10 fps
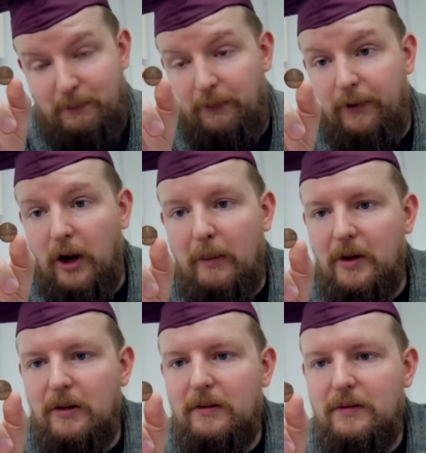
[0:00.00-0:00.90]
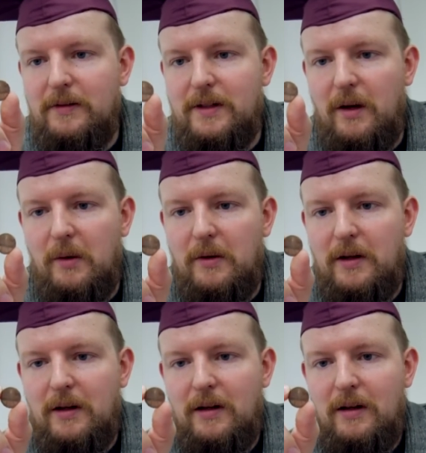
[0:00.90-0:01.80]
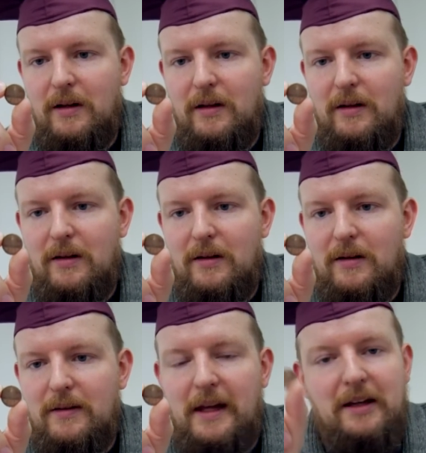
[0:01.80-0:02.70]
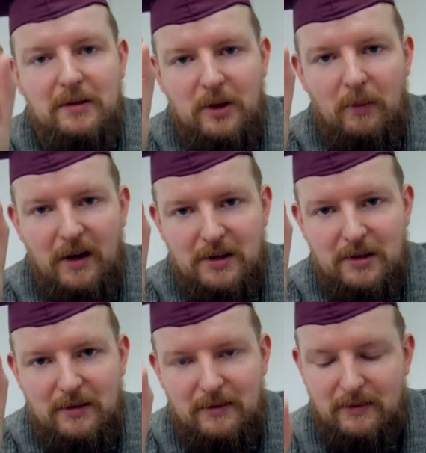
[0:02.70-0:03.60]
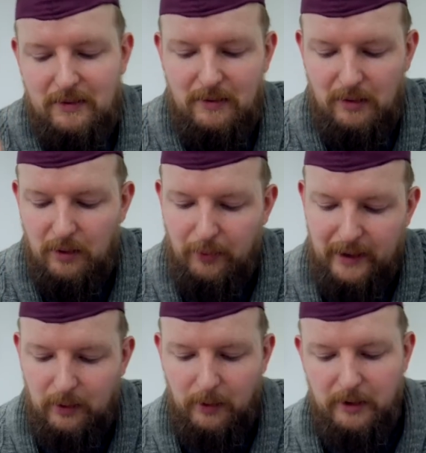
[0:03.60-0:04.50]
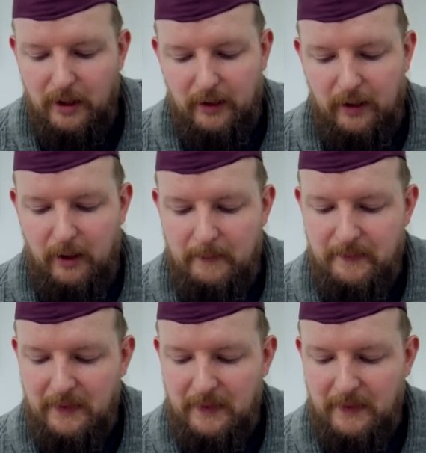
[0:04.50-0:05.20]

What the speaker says: phenomenal. So thank you so much, TheRinglord.com.